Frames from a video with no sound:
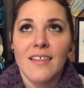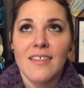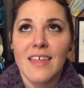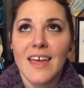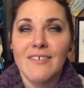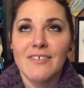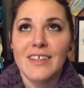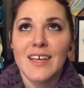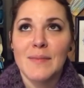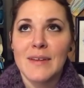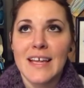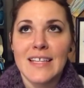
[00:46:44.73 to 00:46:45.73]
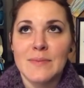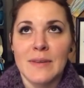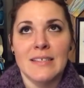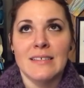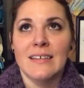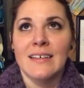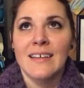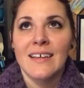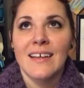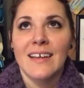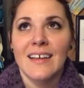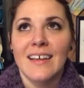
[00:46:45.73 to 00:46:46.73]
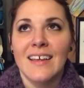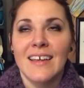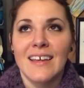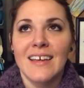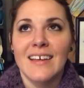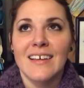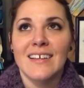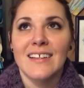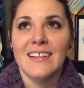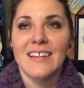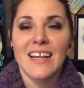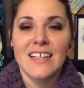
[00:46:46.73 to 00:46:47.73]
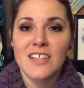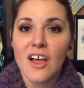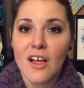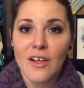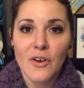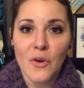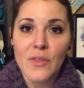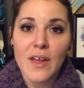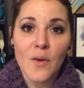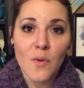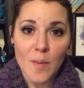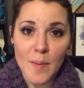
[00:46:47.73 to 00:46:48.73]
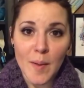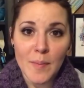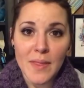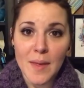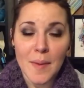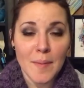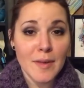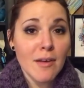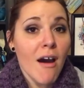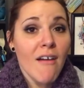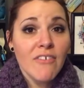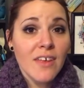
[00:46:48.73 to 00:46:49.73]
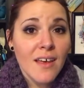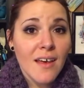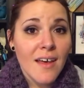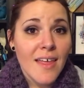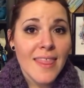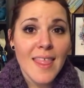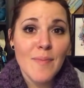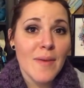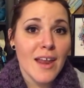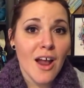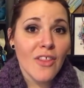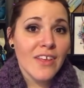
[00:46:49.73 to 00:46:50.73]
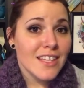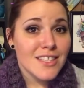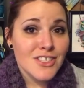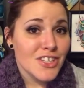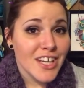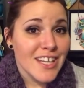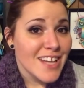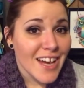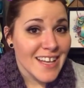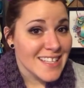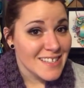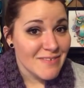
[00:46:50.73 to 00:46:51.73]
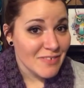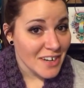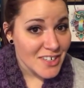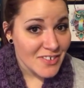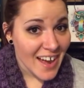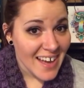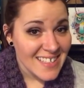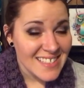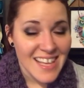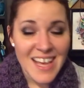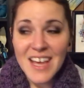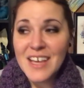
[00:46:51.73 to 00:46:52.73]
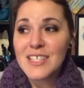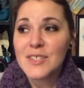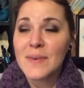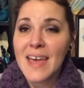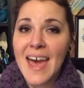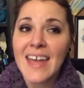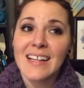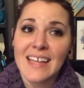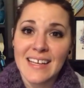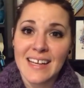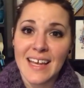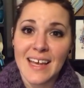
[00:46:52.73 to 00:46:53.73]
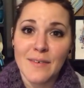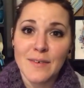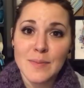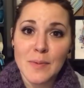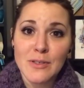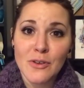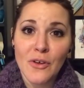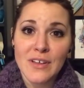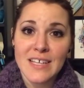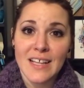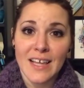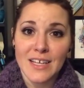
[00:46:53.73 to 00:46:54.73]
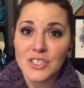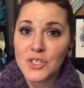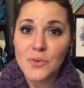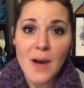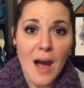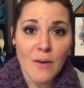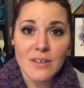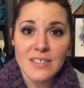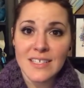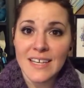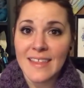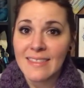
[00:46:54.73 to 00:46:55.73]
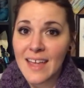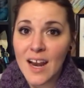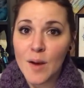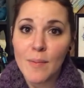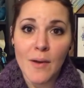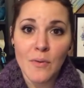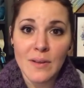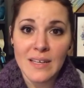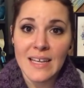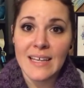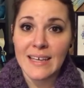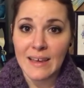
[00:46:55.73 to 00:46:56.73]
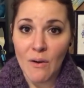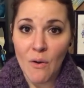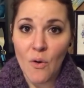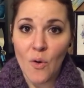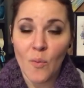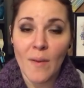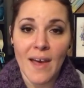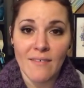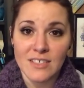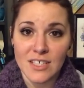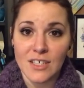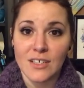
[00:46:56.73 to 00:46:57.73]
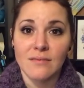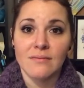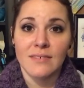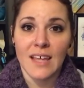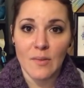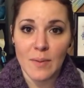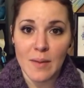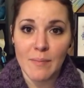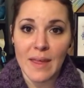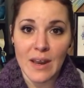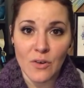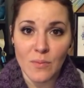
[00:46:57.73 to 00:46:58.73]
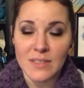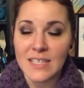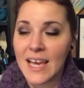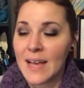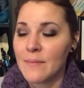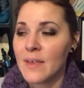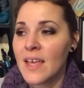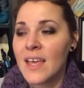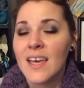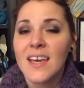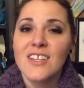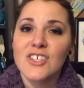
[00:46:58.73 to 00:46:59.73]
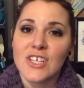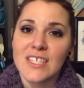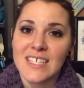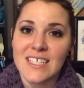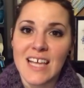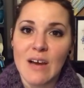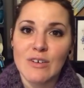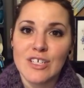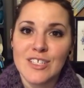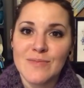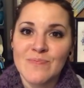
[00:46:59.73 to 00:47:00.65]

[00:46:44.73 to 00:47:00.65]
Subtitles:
Thankfully, my dad's amazing. He let us all go there, warm up. They made me coffee. They made all the kids chicken nuggets and french fries. So we had a late night. It was supposed to only take like 2 hours to get there by what we need and get home, have dinner, get everybody in bed at normal time. It took us 6 hours.